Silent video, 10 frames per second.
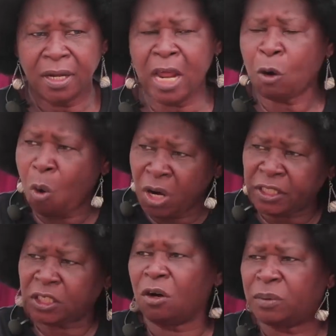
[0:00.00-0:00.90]
the
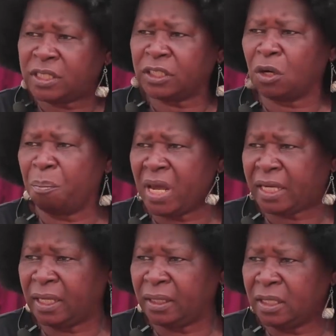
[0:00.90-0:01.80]
quality of decision
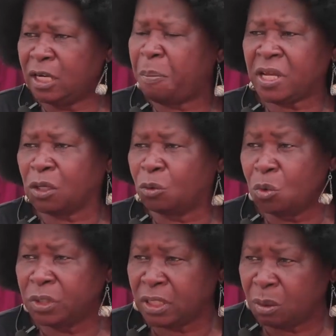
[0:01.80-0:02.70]
making depends on
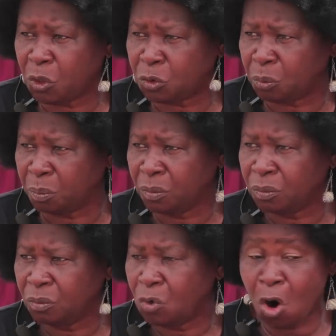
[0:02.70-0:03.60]
who is in the boardroom
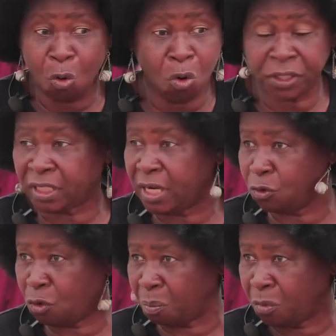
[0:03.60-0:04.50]
or who is in the
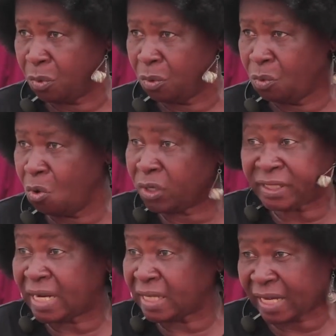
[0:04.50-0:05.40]
room, who
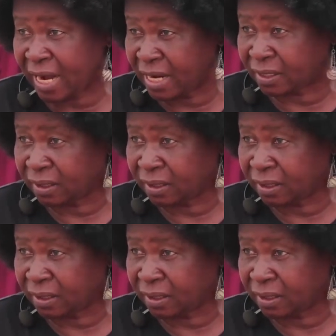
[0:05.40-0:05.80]
is in the Senate.